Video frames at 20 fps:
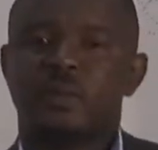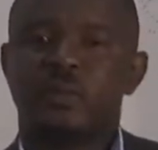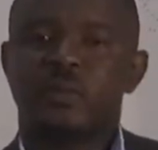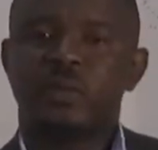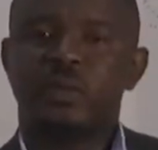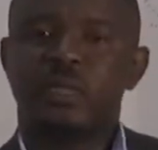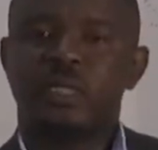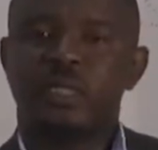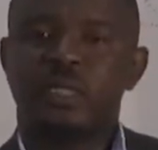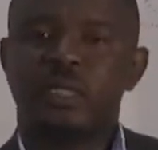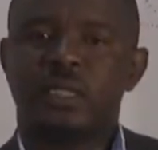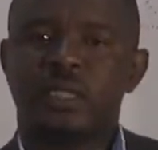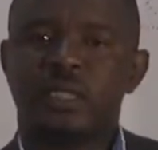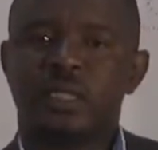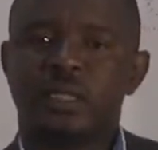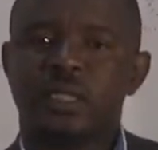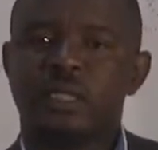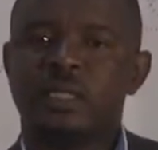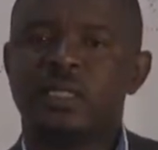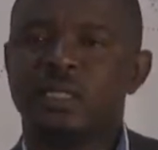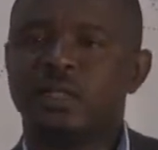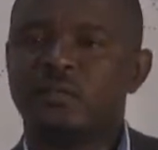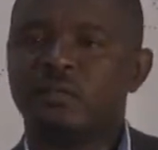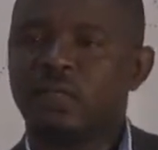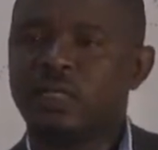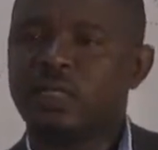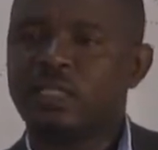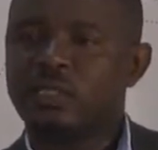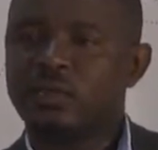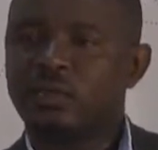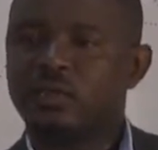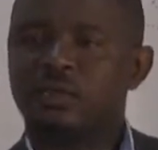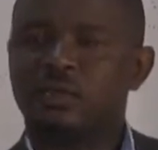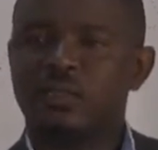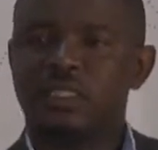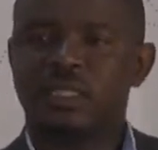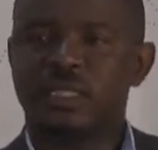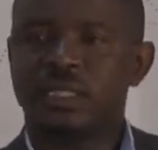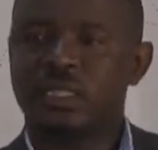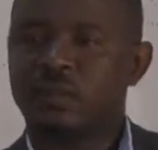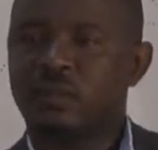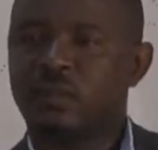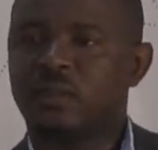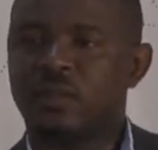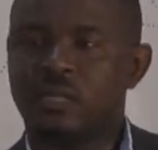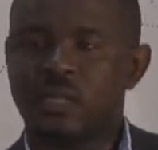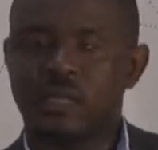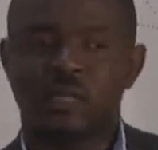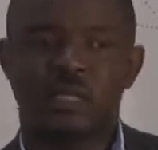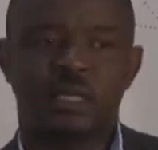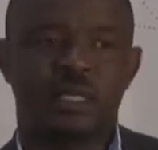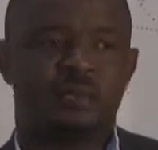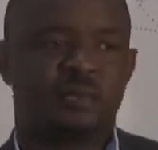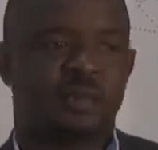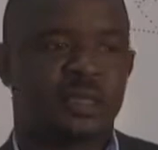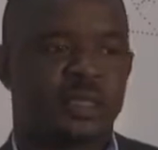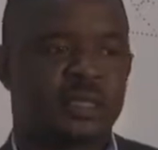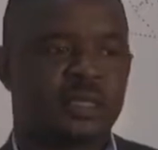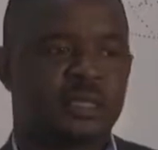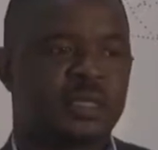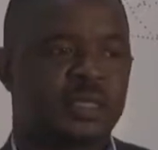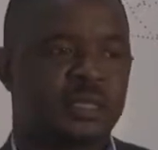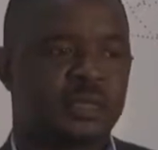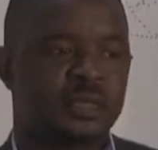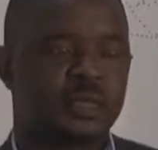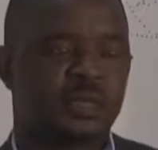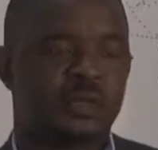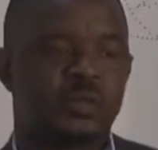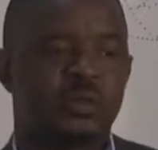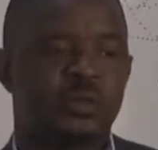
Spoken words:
were taking advantage of fissures within African states